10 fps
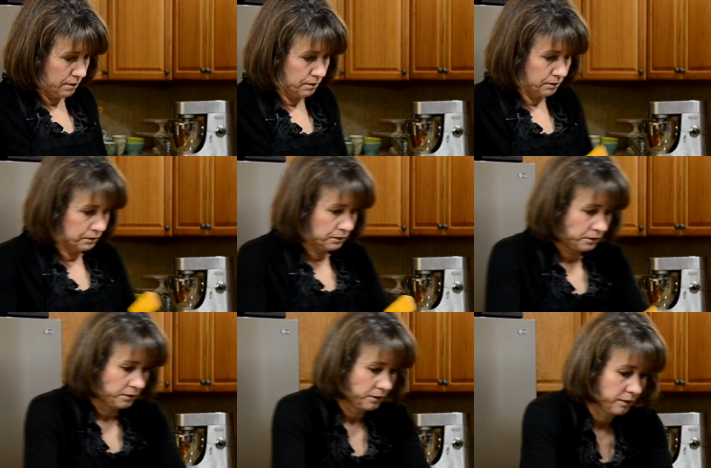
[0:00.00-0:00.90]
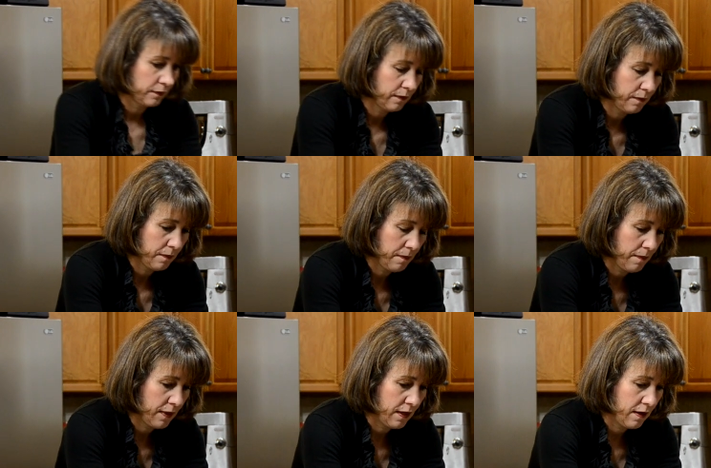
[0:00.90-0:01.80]

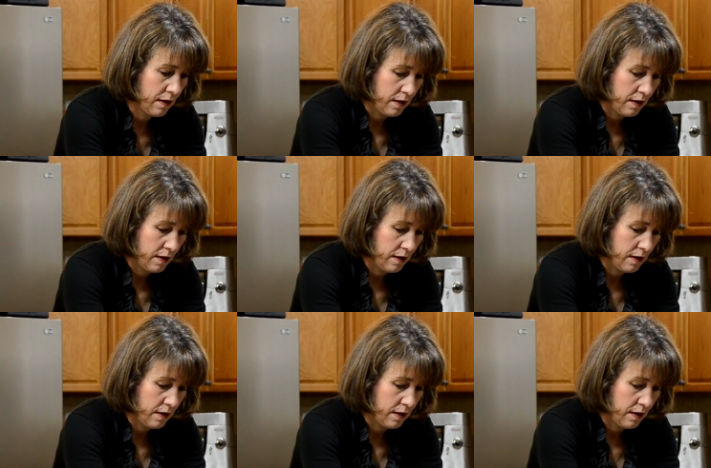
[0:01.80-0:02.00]
(no one is talking)